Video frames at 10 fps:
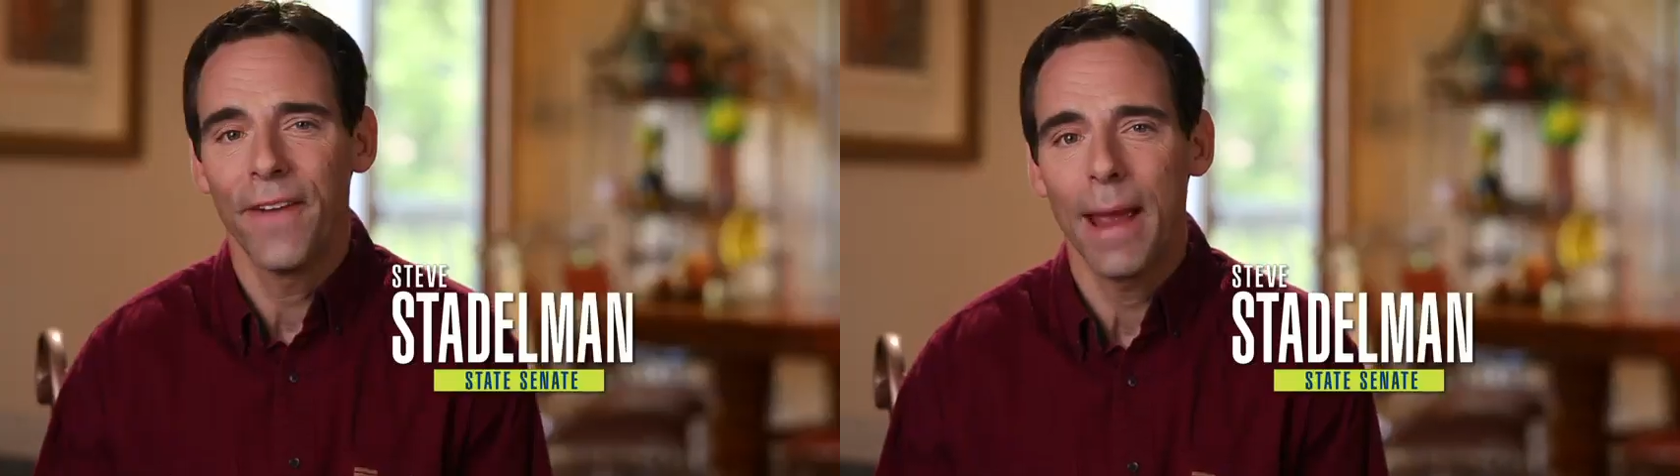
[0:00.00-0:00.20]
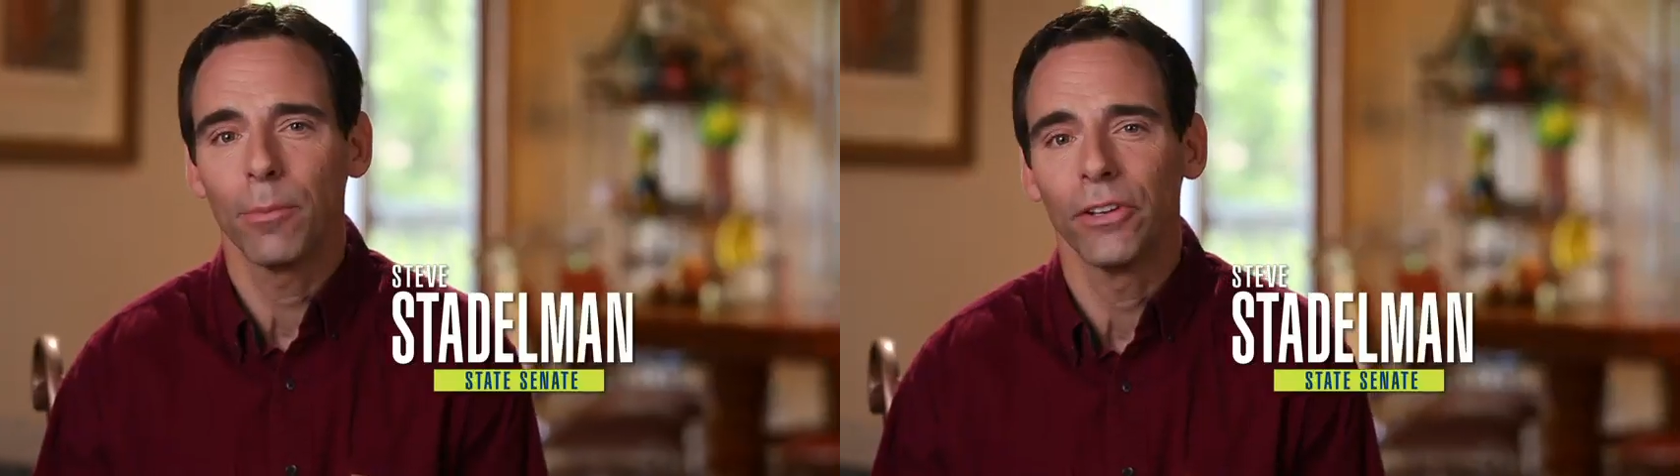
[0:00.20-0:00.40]

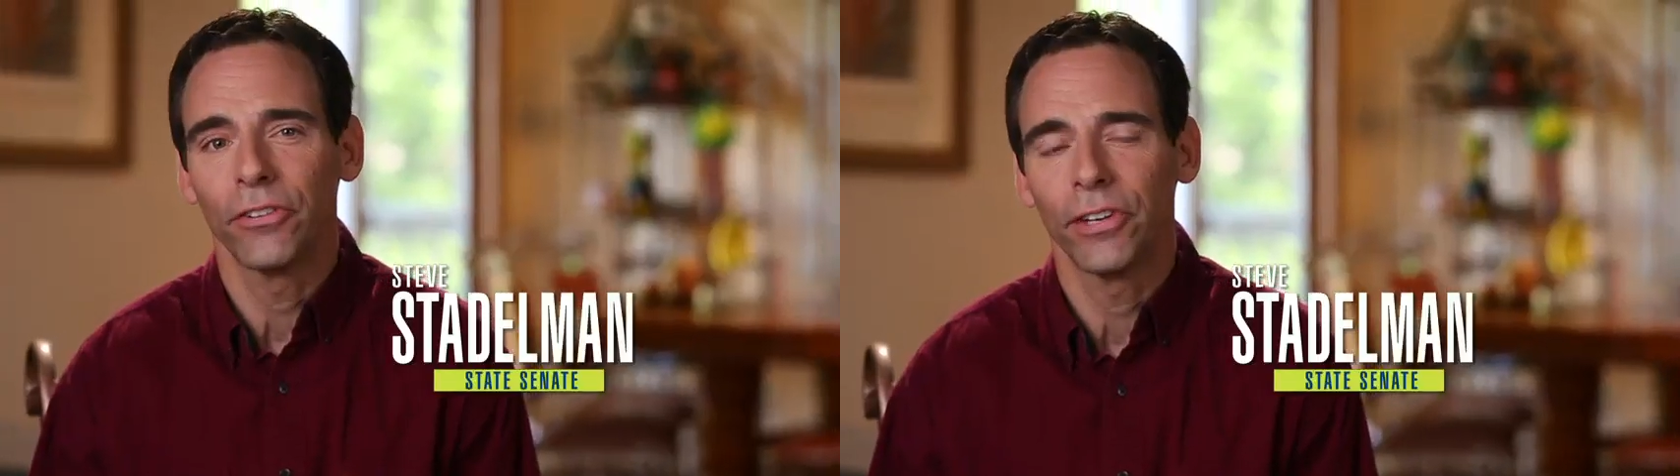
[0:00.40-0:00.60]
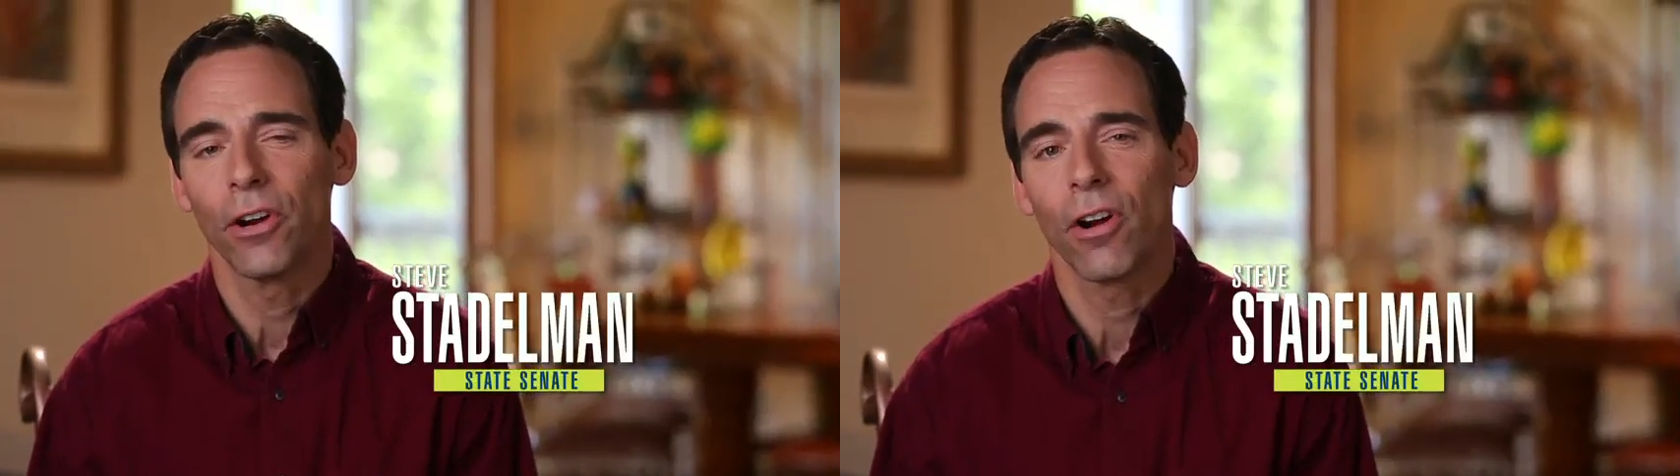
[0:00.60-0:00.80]

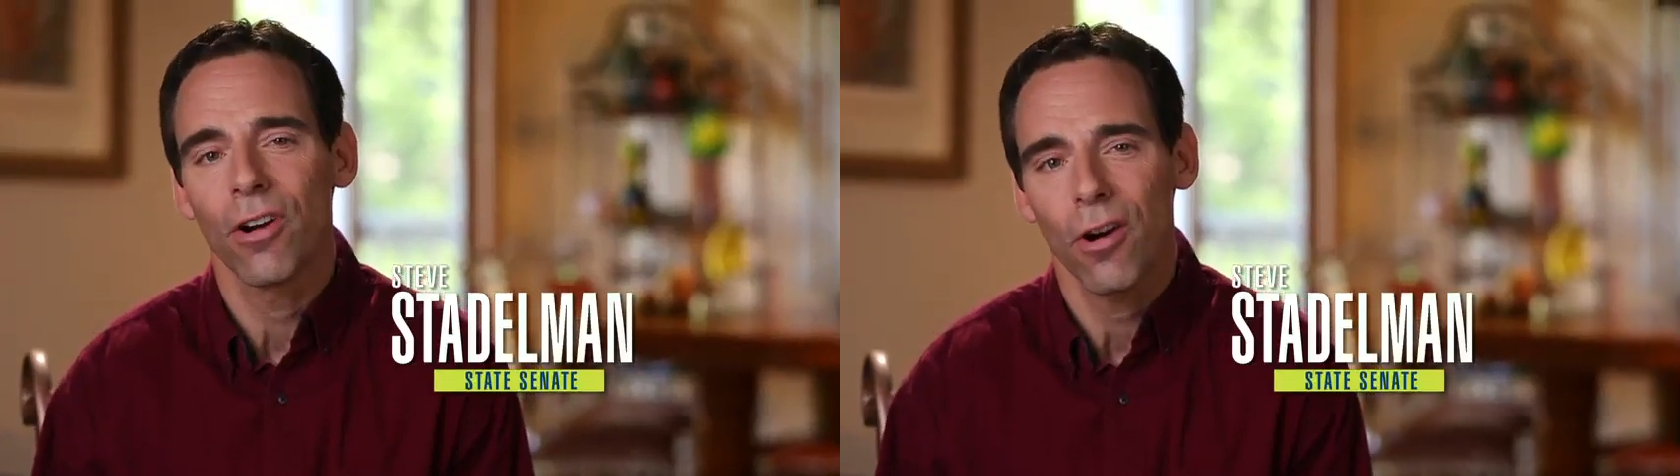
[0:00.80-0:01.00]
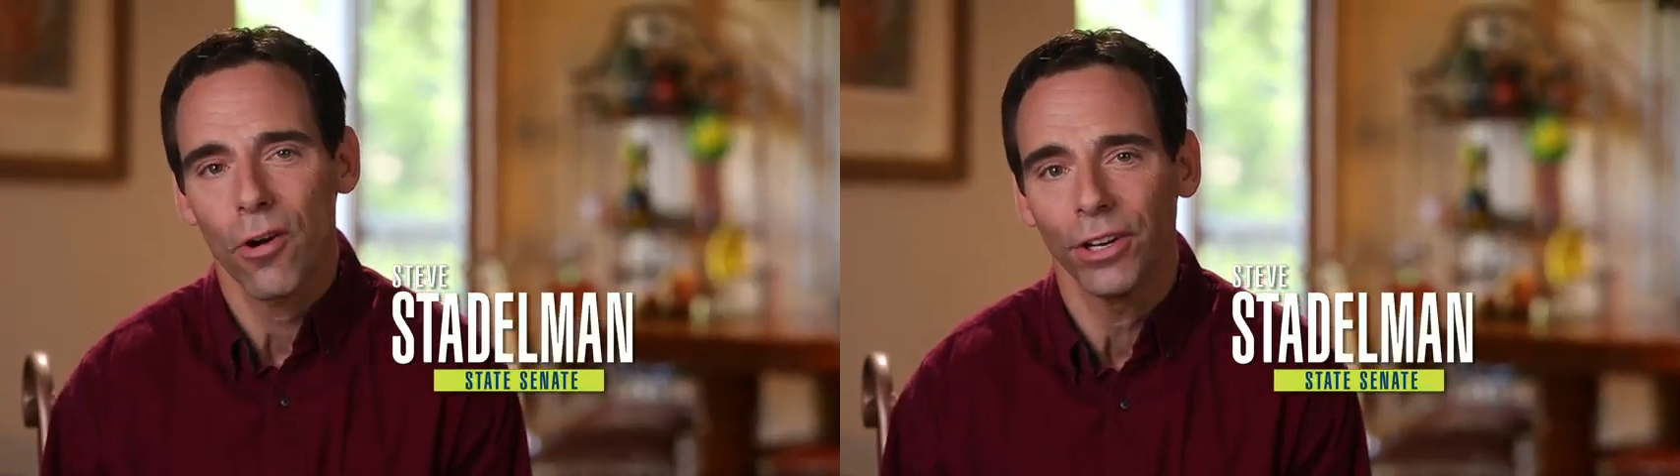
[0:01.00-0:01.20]
Families here
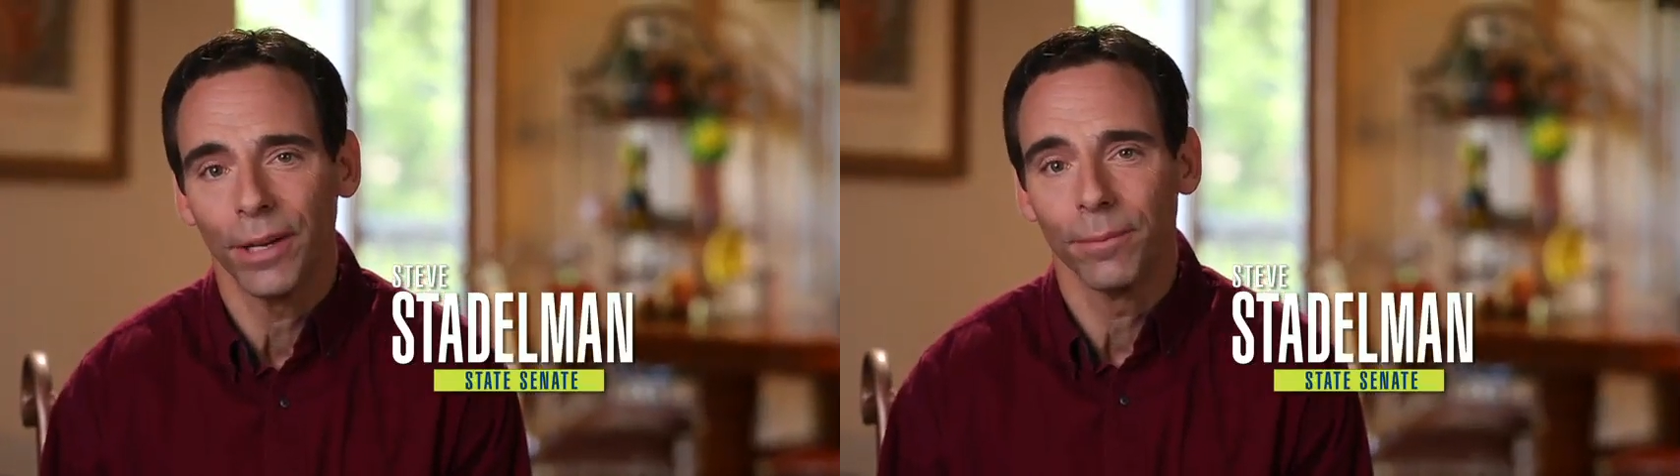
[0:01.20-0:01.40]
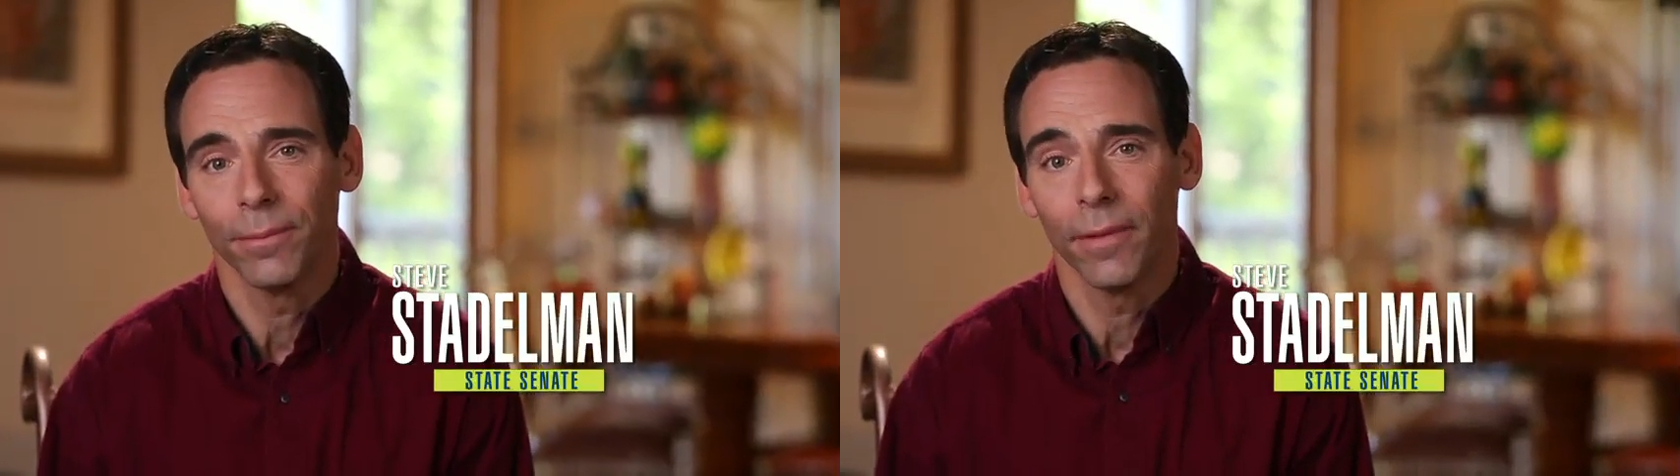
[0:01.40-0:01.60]
are
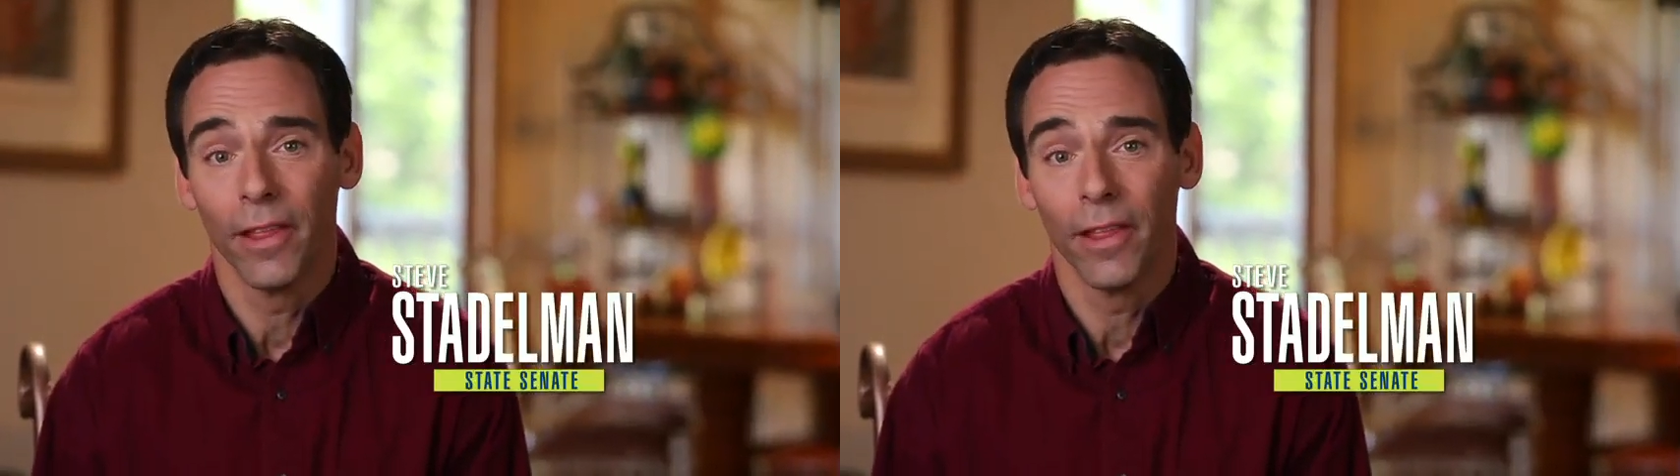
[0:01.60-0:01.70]
hurting,